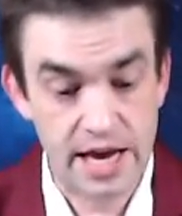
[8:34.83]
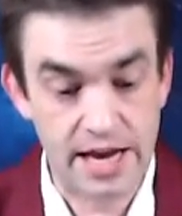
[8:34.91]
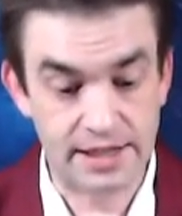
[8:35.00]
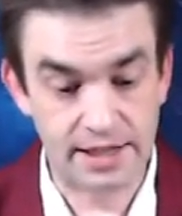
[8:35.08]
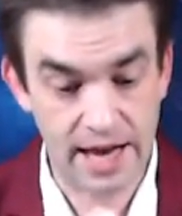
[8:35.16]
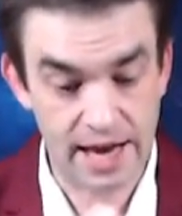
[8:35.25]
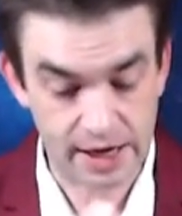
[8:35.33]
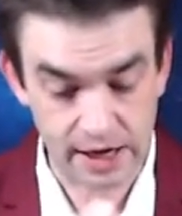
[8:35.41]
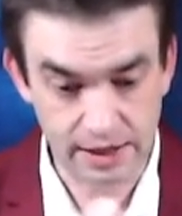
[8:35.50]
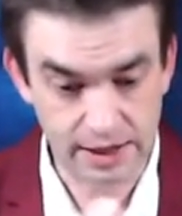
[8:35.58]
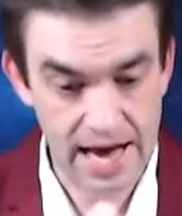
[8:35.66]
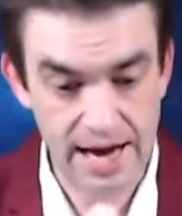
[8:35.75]
It's like
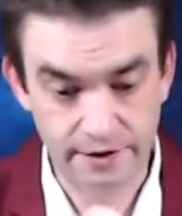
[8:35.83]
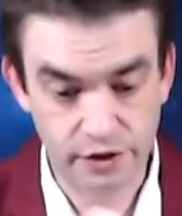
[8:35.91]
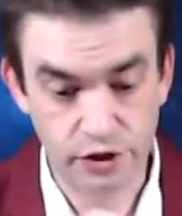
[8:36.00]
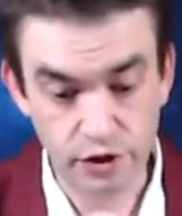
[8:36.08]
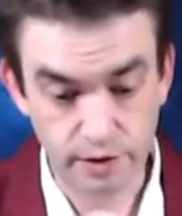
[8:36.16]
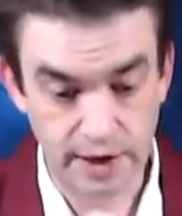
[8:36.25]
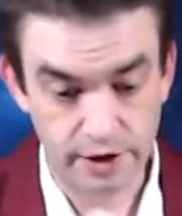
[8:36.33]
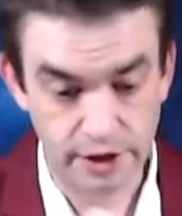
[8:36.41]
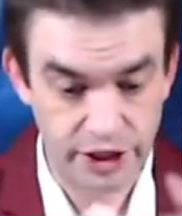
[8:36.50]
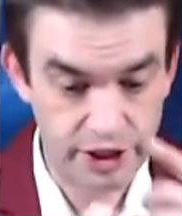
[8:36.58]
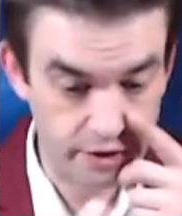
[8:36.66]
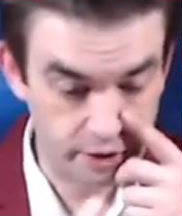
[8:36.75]
a lot of two
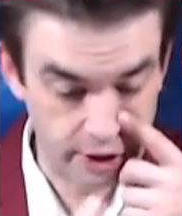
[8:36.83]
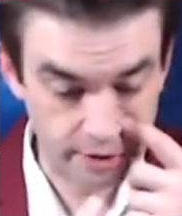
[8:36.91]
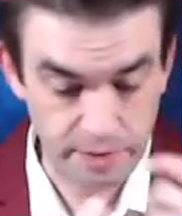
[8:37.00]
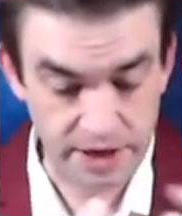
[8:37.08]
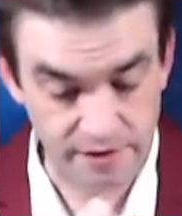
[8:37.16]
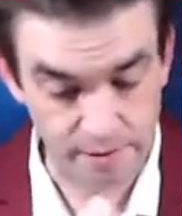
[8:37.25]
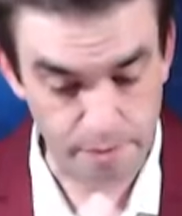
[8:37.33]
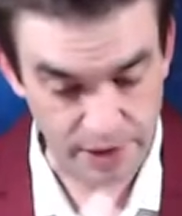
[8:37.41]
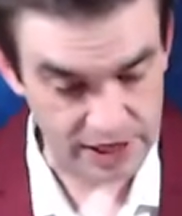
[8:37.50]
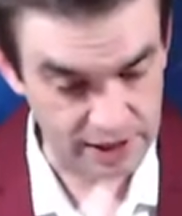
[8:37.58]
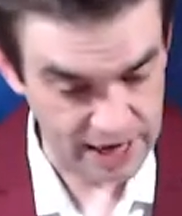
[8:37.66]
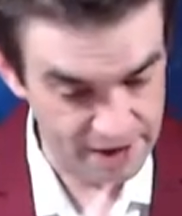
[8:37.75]
energy. You could even
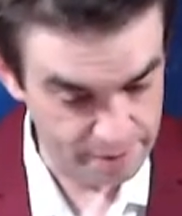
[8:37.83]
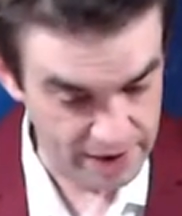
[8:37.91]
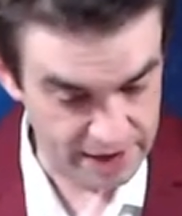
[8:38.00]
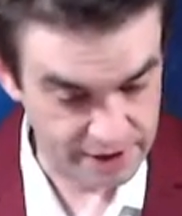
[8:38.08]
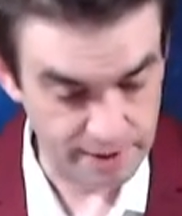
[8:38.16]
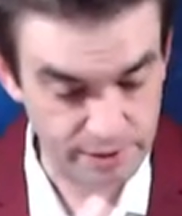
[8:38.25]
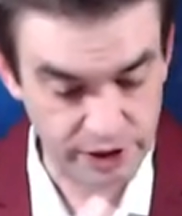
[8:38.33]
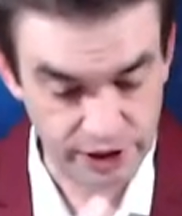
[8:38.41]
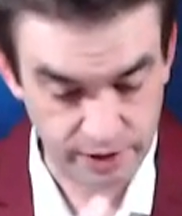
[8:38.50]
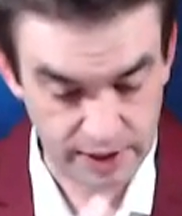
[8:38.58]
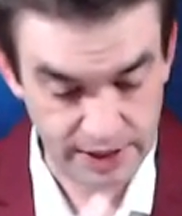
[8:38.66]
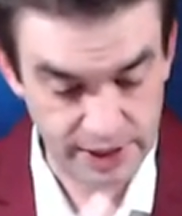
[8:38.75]
be a life path number
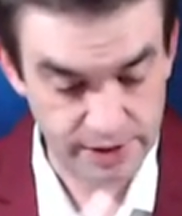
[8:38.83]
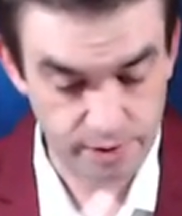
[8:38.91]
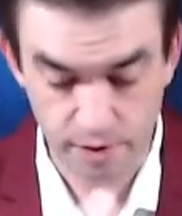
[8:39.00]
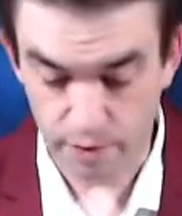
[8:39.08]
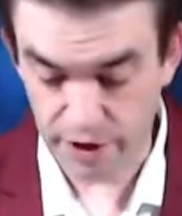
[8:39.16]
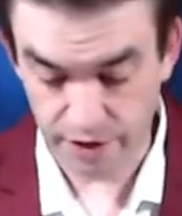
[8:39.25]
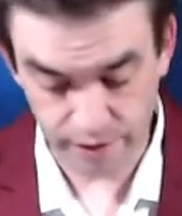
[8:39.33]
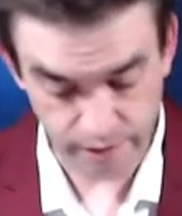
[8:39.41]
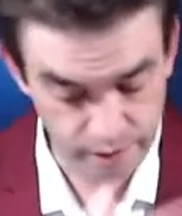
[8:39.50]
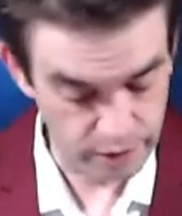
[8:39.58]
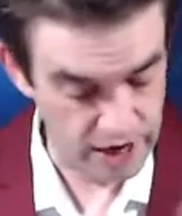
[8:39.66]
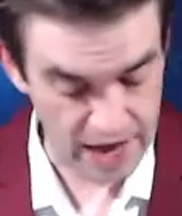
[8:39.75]
two on this one where you
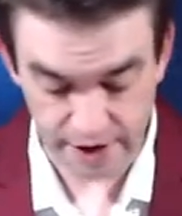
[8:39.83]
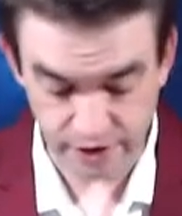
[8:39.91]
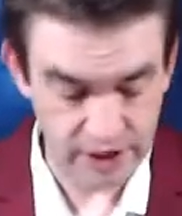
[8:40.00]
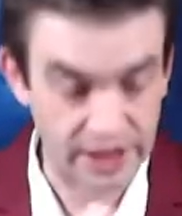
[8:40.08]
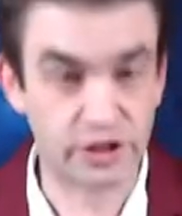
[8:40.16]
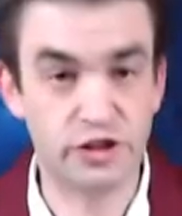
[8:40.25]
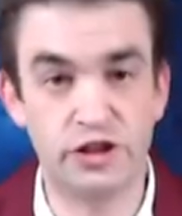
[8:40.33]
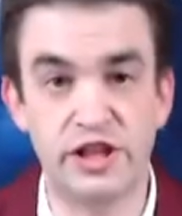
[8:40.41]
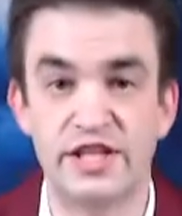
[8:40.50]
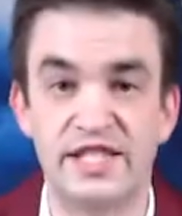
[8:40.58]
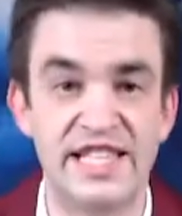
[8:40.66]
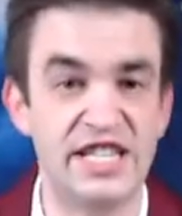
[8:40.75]
have like
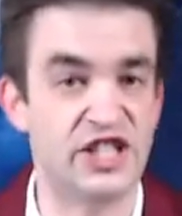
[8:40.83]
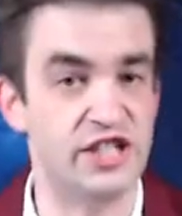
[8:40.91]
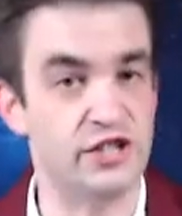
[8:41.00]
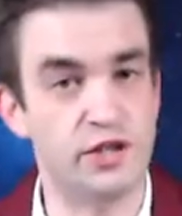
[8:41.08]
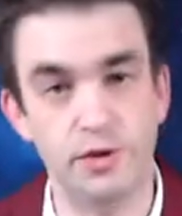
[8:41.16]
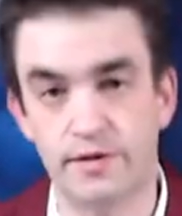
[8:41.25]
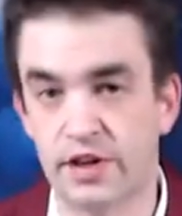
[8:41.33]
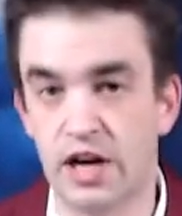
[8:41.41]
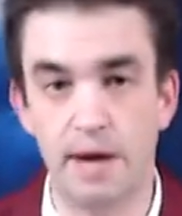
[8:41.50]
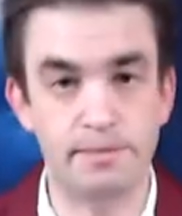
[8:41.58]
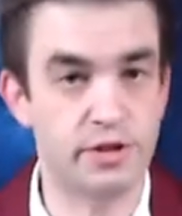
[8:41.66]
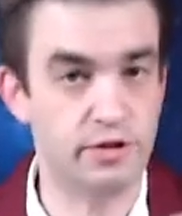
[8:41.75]
decisions, Two of
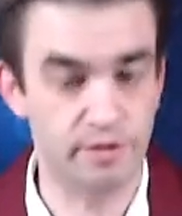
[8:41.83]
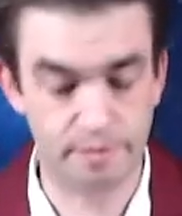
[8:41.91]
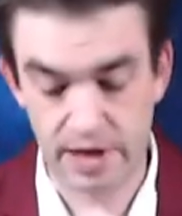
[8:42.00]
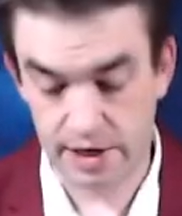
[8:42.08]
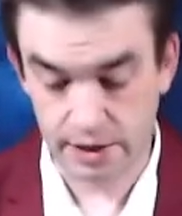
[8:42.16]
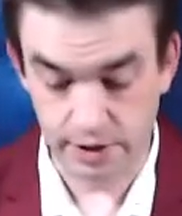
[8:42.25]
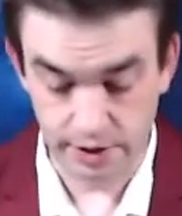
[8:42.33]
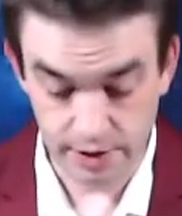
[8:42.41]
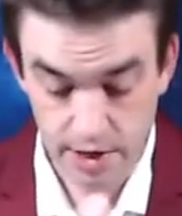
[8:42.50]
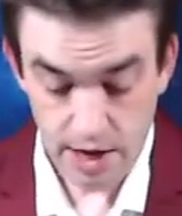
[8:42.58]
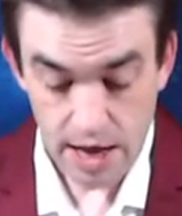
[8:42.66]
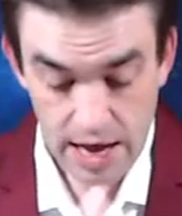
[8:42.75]
Cups, Two of
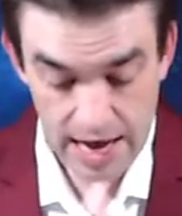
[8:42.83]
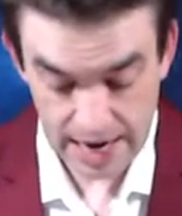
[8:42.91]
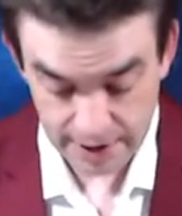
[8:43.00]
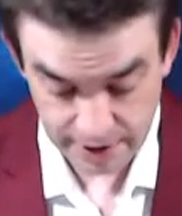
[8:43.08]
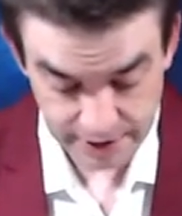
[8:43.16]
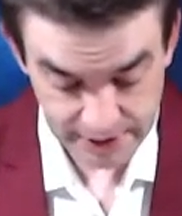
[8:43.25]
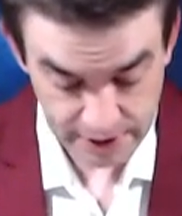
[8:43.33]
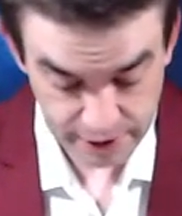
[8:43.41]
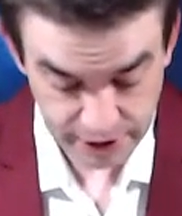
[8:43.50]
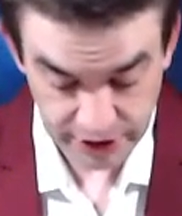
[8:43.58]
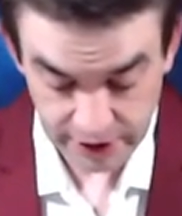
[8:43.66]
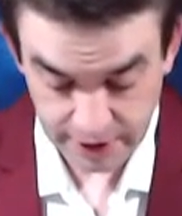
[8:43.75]
Pentacles onto this
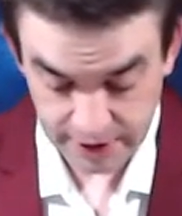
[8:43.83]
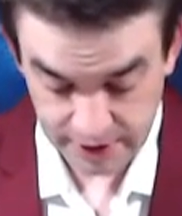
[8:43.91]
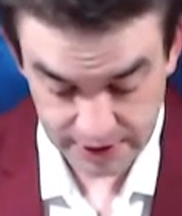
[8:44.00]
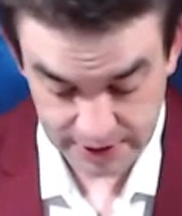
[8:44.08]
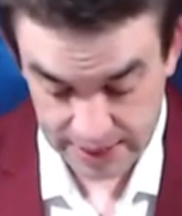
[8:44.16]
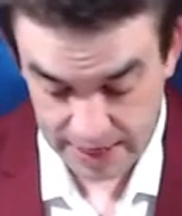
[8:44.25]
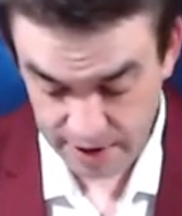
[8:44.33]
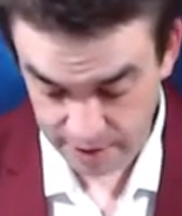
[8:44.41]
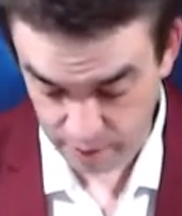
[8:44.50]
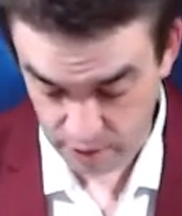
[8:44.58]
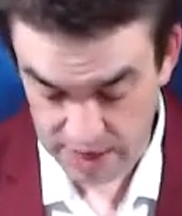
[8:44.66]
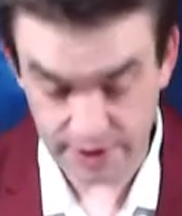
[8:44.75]
energy. Because it's Ten
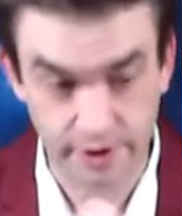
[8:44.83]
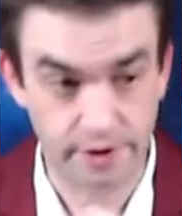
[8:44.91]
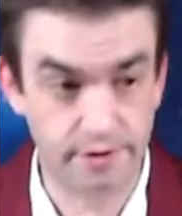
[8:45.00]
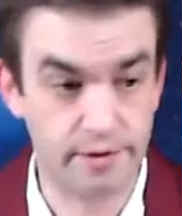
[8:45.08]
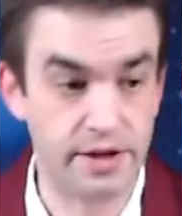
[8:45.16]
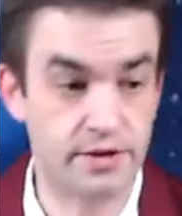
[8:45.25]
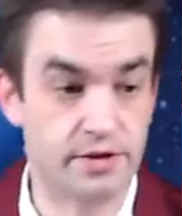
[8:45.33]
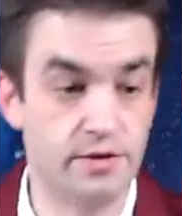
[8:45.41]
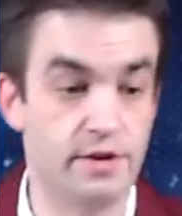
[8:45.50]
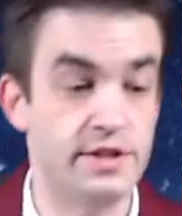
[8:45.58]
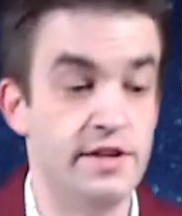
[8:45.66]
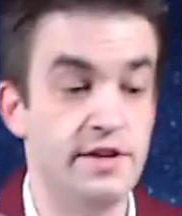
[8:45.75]
of Wands to the Three of
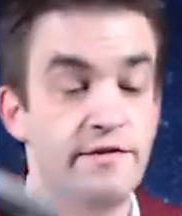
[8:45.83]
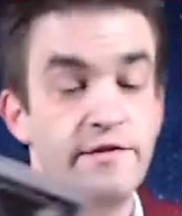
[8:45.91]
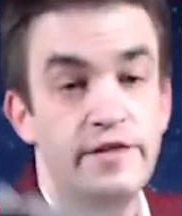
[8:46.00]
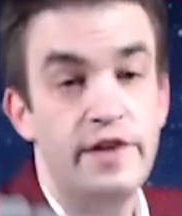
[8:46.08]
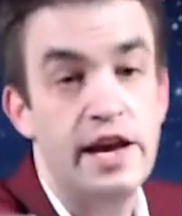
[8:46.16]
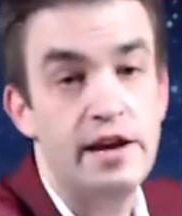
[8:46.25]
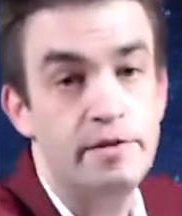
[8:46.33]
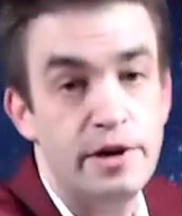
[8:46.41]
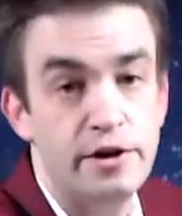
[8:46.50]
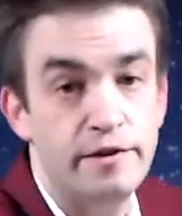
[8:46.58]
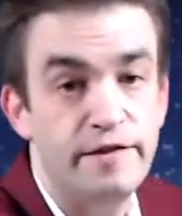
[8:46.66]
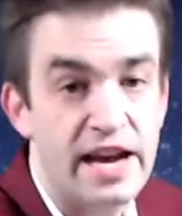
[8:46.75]
Swords, the
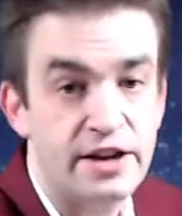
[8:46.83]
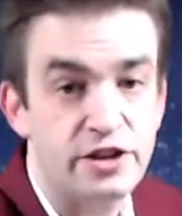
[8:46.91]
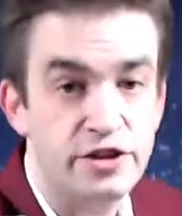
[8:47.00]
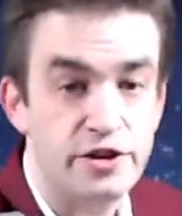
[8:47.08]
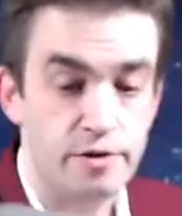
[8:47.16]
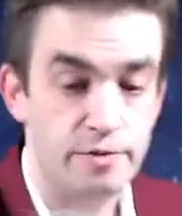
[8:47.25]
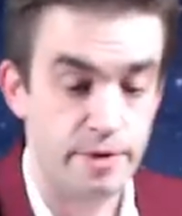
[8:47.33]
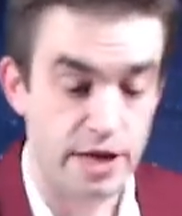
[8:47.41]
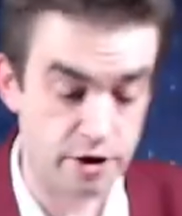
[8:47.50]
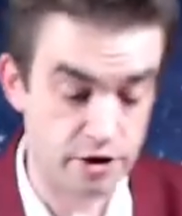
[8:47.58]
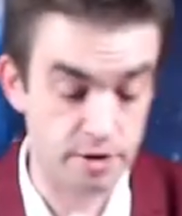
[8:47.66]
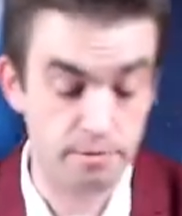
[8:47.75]
environmental factors in
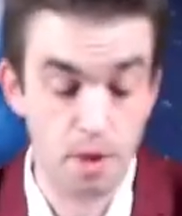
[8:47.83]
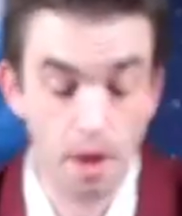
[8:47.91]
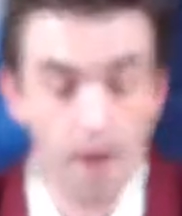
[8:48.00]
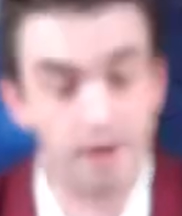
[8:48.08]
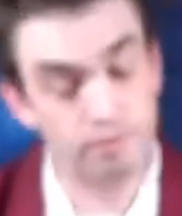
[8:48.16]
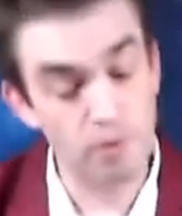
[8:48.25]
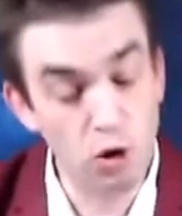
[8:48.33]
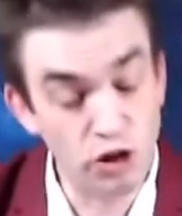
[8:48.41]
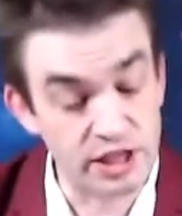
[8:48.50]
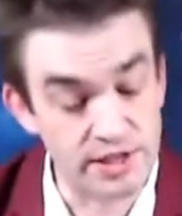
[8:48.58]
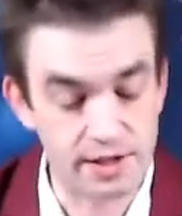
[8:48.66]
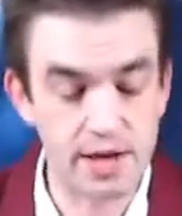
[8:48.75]
your inner
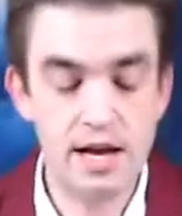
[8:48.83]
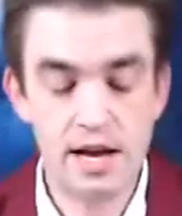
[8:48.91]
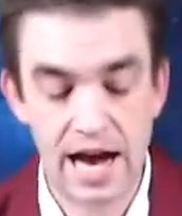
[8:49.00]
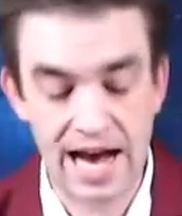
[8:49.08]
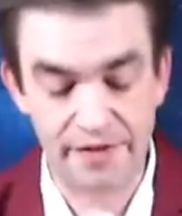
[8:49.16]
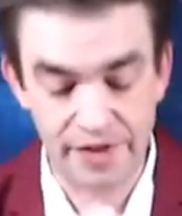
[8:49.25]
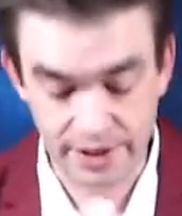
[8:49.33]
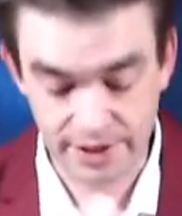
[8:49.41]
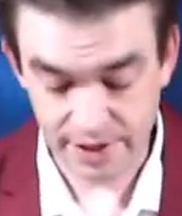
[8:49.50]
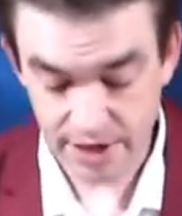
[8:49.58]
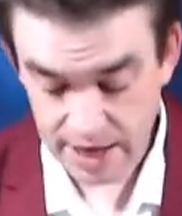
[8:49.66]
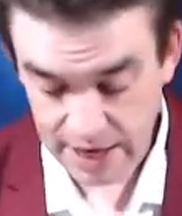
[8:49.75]
emotions on
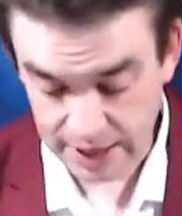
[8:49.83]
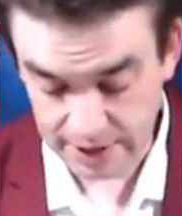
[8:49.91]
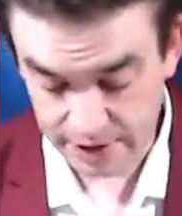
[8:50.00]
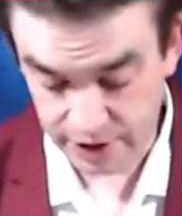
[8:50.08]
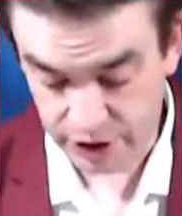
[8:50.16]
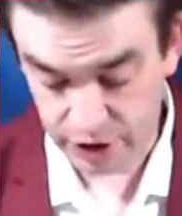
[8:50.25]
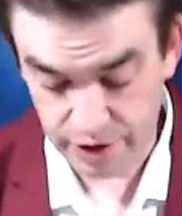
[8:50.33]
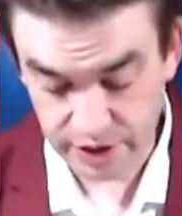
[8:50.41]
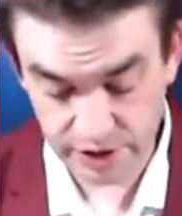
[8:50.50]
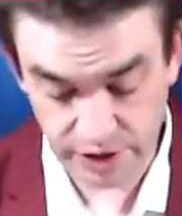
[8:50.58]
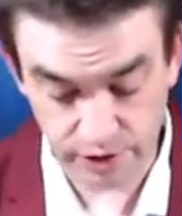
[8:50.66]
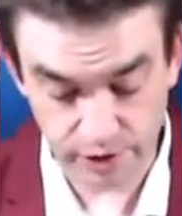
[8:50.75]
this is
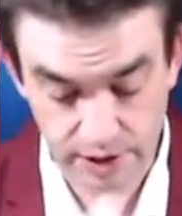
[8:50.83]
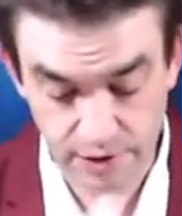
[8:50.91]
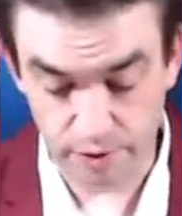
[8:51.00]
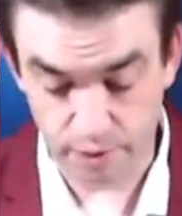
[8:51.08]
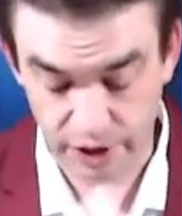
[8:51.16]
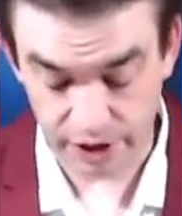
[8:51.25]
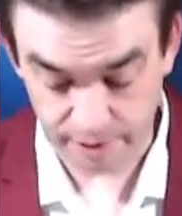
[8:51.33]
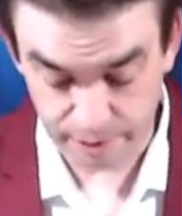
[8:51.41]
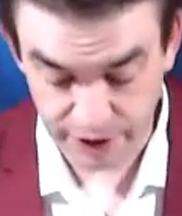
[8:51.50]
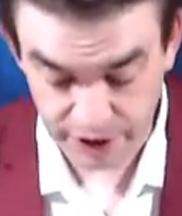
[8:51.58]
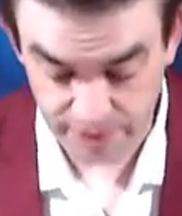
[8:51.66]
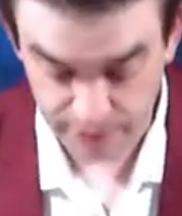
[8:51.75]
showing to come to a point of
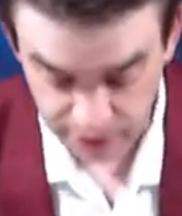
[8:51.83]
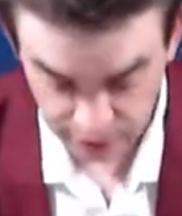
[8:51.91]
completion, but